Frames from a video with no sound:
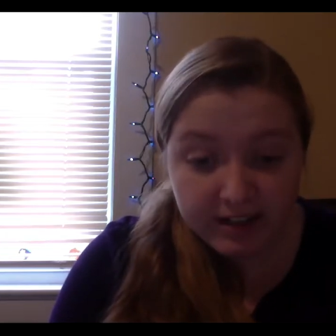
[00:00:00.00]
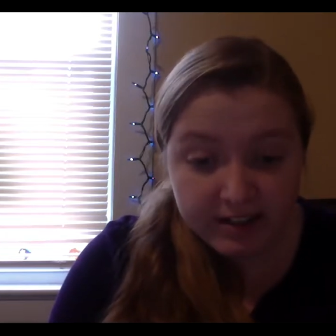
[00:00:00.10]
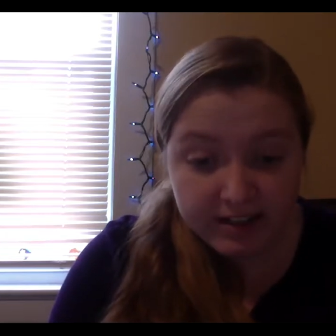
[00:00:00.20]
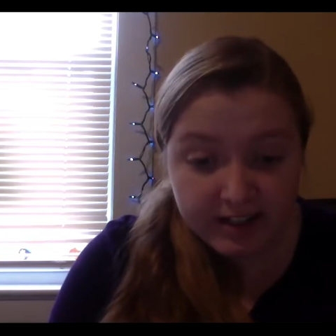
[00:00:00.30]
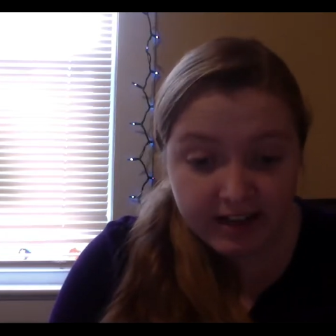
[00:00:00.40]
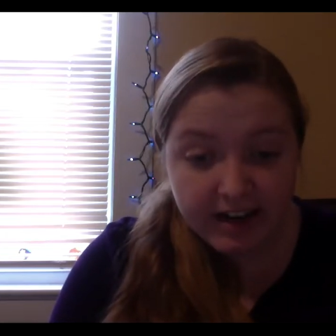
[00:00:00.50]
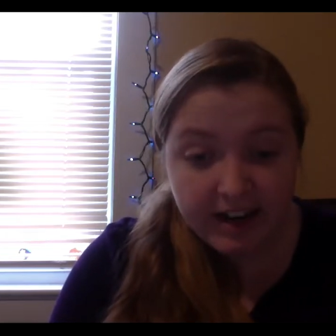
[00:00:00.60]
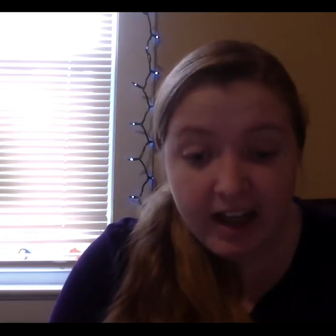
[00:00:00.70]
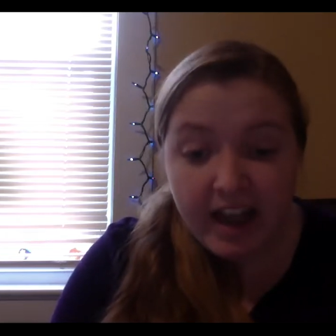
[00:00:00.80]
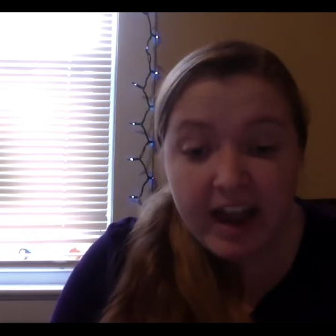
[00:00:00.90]
sick,
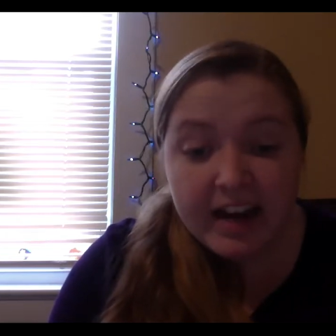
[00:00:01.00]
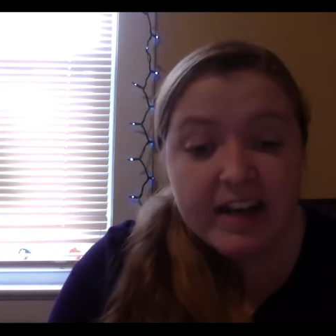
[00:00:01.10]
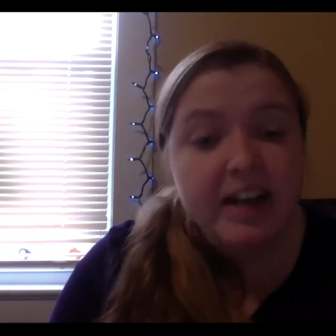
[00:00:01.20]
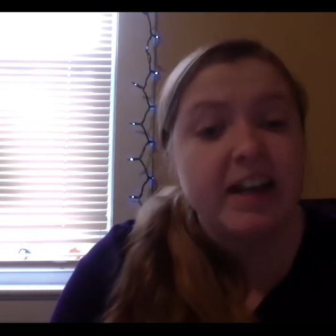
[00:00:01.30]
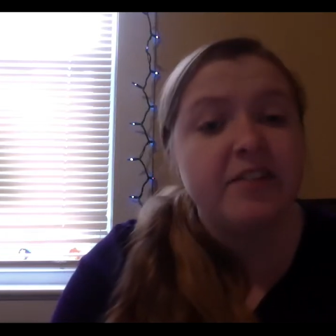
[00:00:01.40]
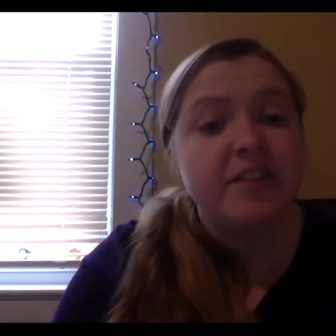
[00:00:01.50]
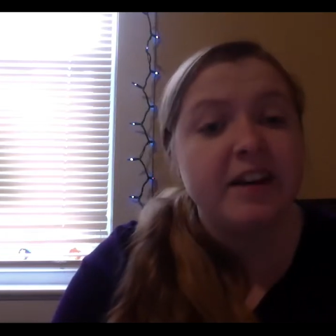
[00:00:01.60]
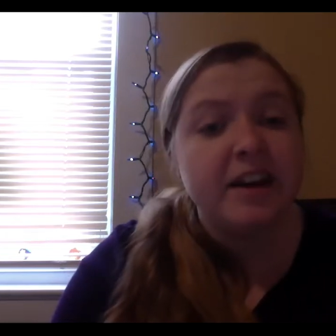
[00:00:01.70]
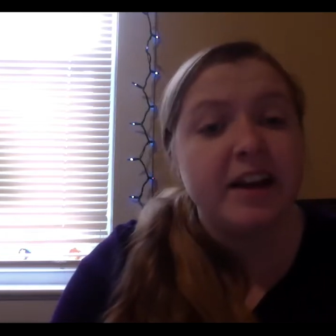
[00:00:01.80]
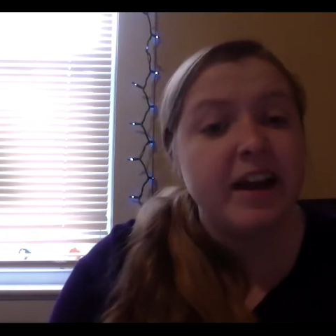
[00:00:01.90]
and he
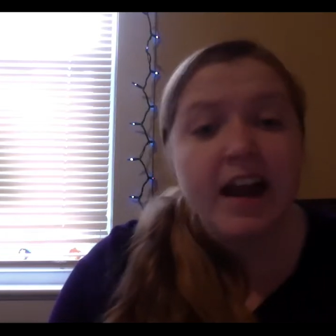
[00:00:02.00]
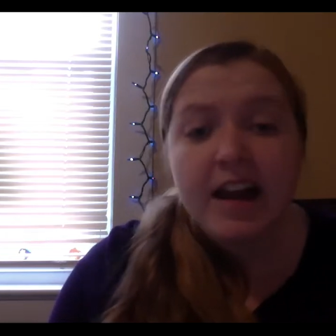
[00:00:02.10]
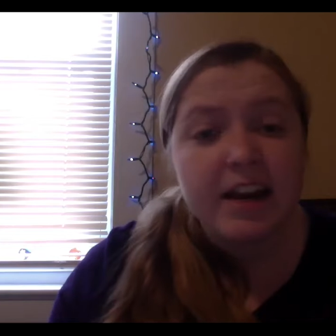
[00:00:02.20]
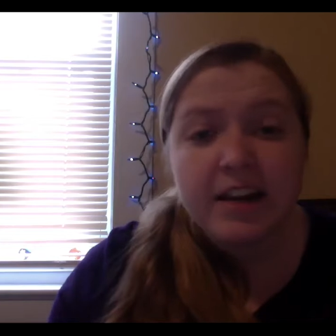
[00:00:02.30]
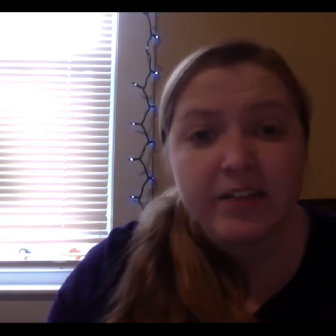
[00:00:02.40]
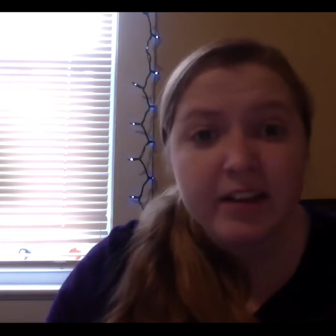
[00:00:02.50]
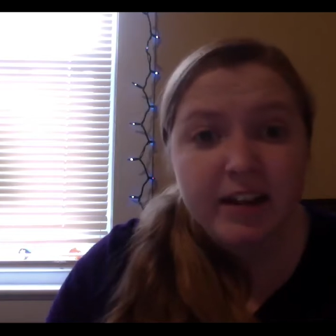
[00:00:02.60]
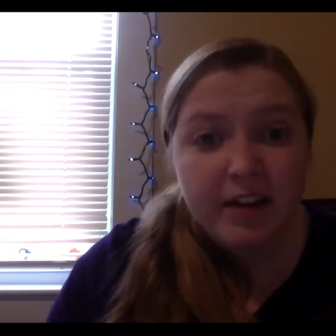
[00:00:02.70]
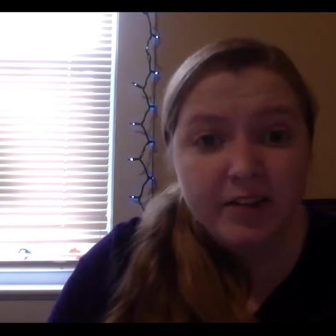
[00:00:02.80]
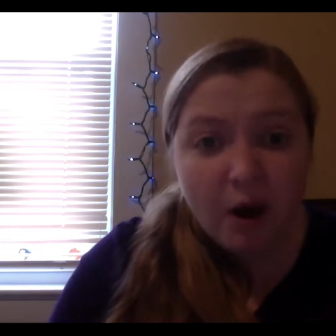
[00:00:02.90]
hadn't even
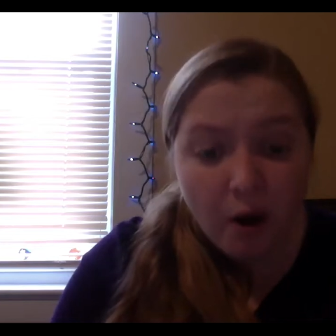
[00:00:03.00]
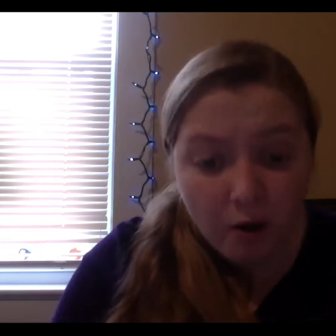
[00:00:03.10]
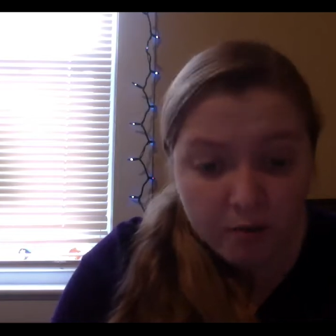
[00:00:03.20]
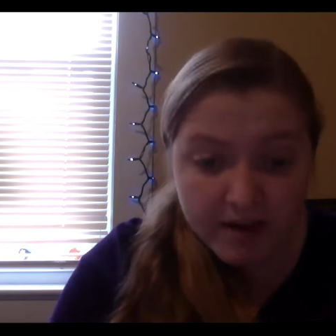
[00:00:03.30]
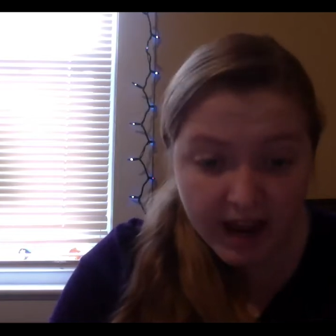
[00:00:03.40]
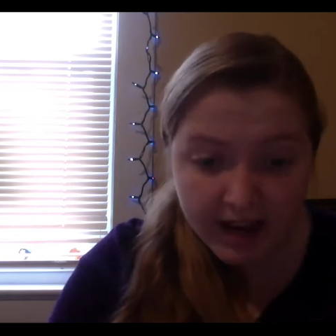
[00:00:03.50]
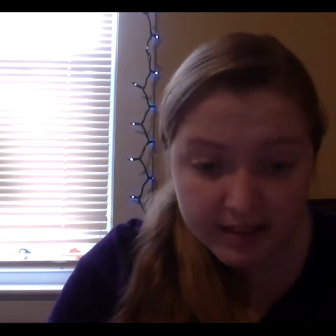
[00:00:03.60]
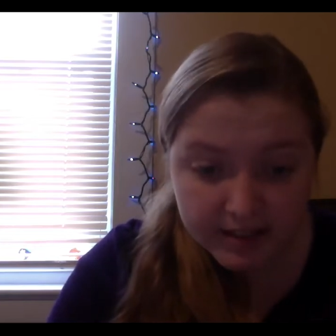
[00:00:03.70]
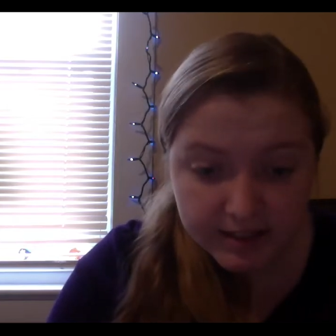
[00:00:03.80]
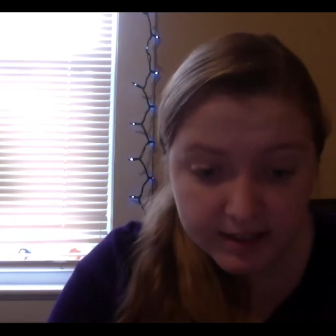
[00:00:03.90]
left home yet.